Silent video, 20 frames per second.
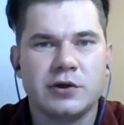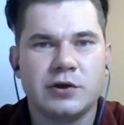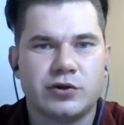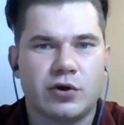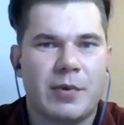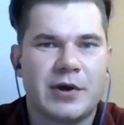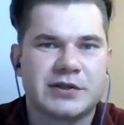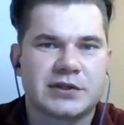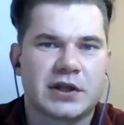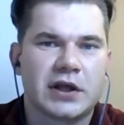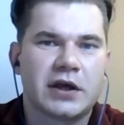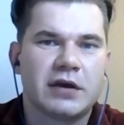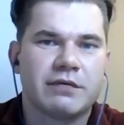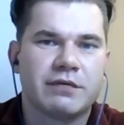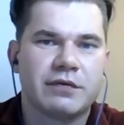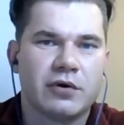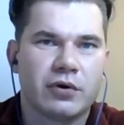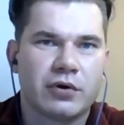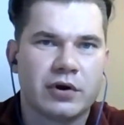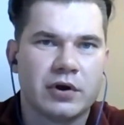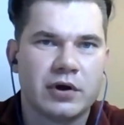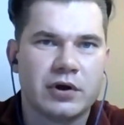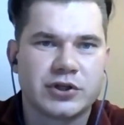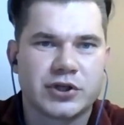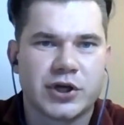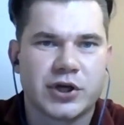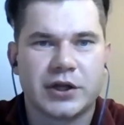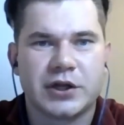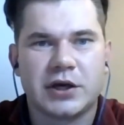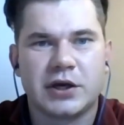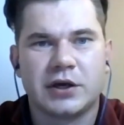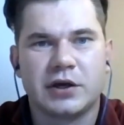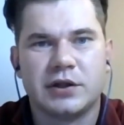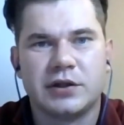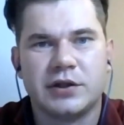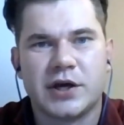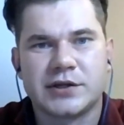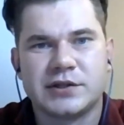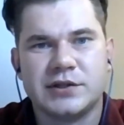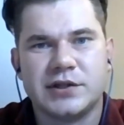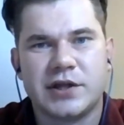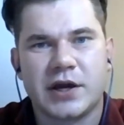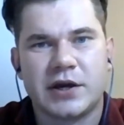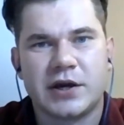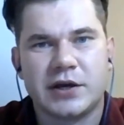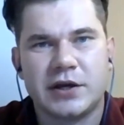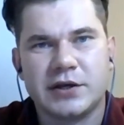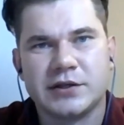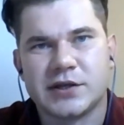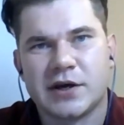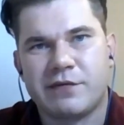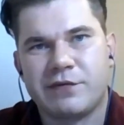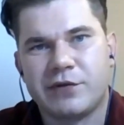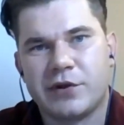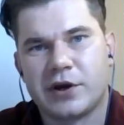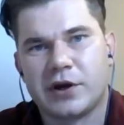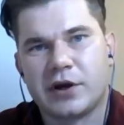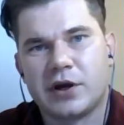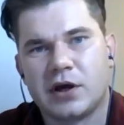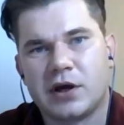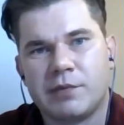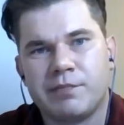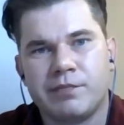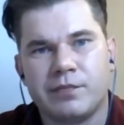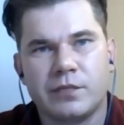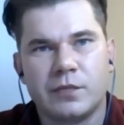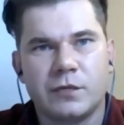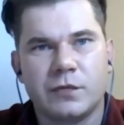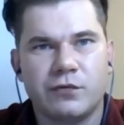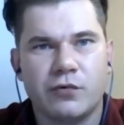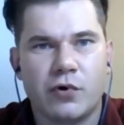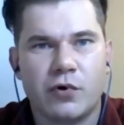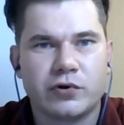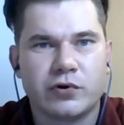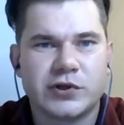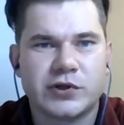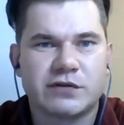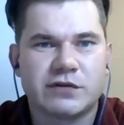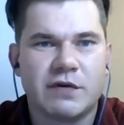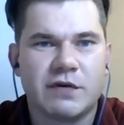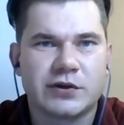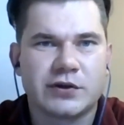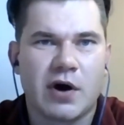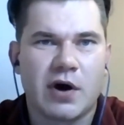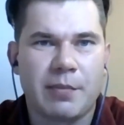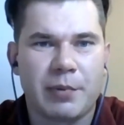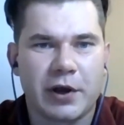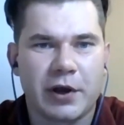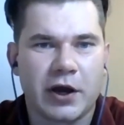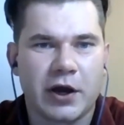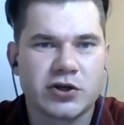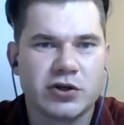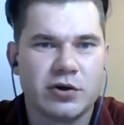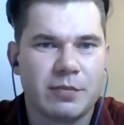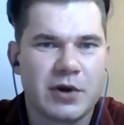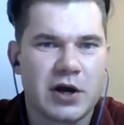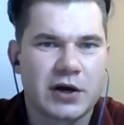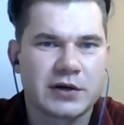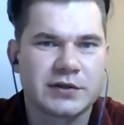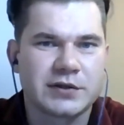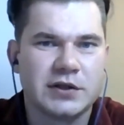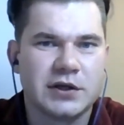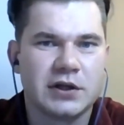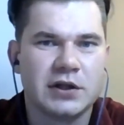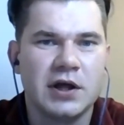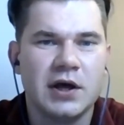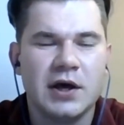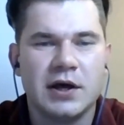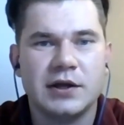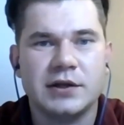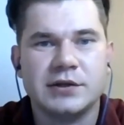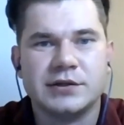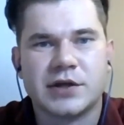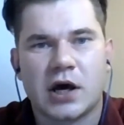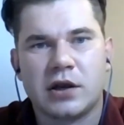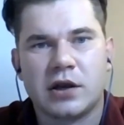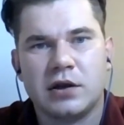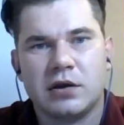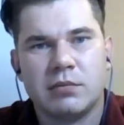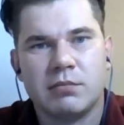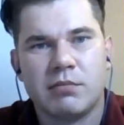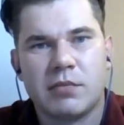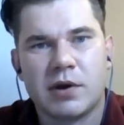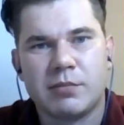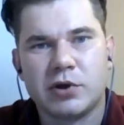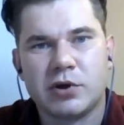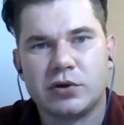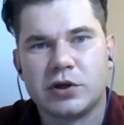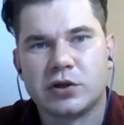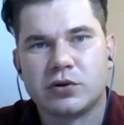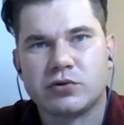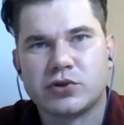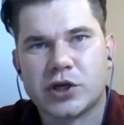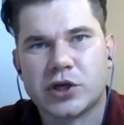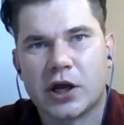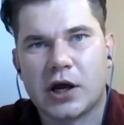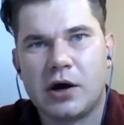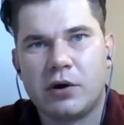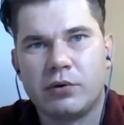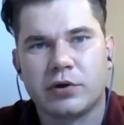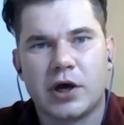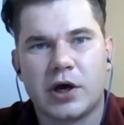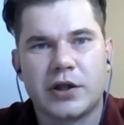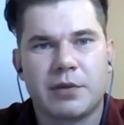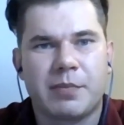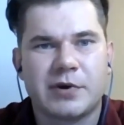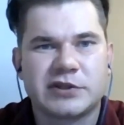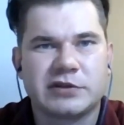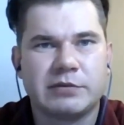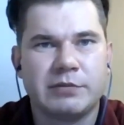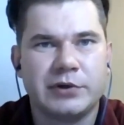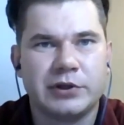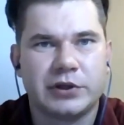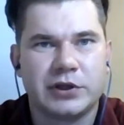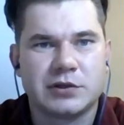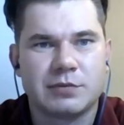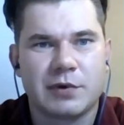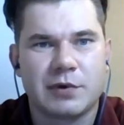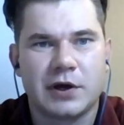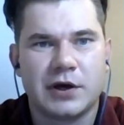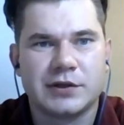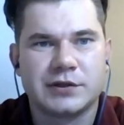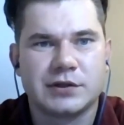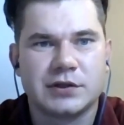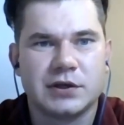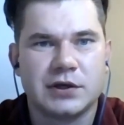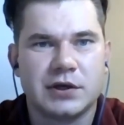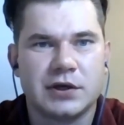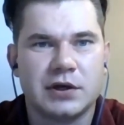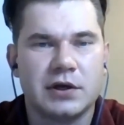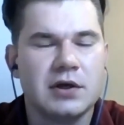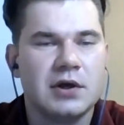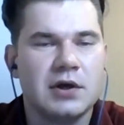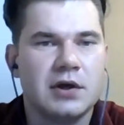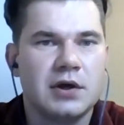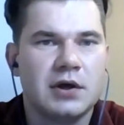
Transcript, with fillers: So basically, if your shedding doesn't decrease after uh, four to six weeks of application of minoxidil, then maybe you need to check out other possibilities because uh,